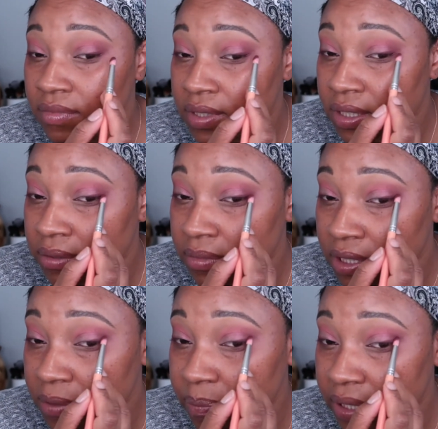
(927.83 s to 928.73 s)
And I'm
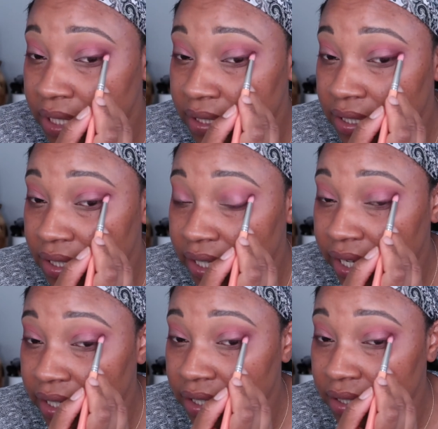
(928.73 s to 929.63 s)
just placing
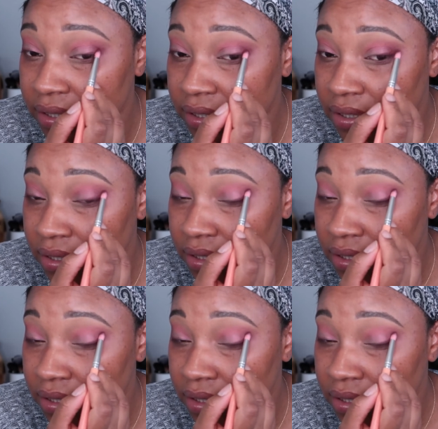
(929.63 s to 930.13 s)
that color.